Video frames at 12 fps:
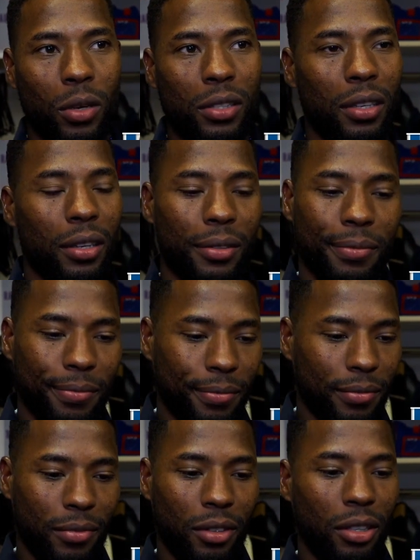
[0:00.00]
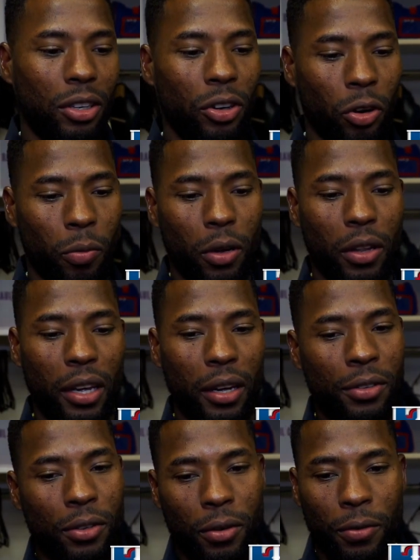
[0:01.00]
was like normal
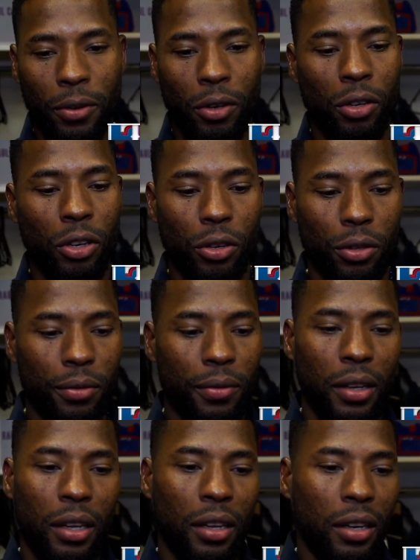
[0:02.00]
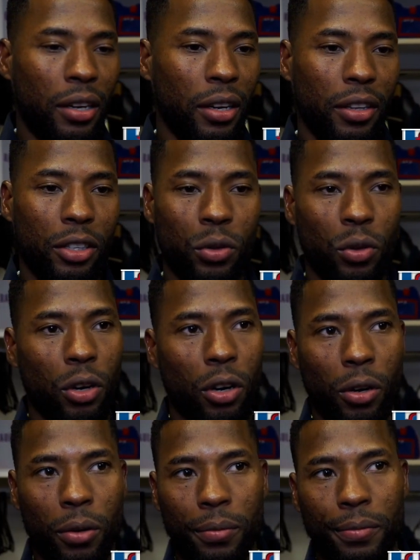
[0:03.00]
day, so feel good, ready to
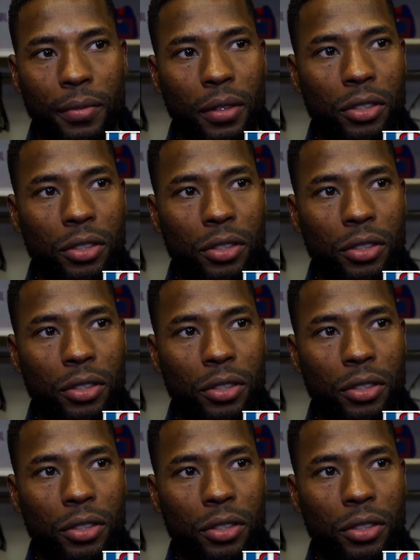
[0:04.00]
go.